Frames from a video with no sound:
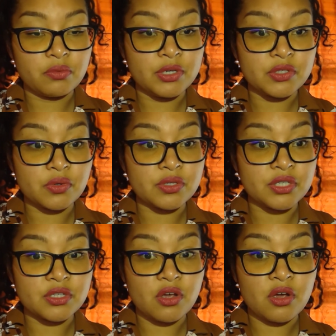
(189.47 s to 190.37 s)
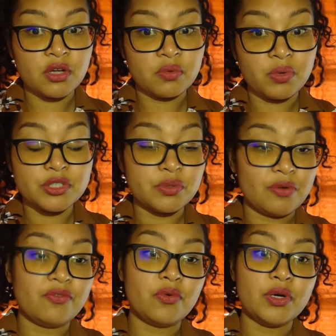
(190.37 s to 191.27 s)
resources on what to
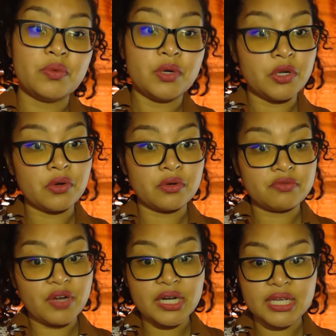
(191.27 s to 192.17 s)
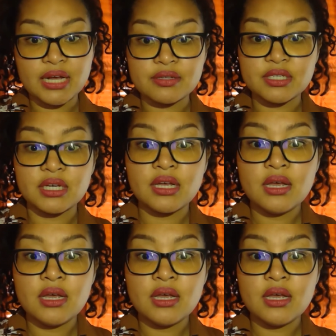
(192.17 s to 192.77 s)
avoid when you're finding housing.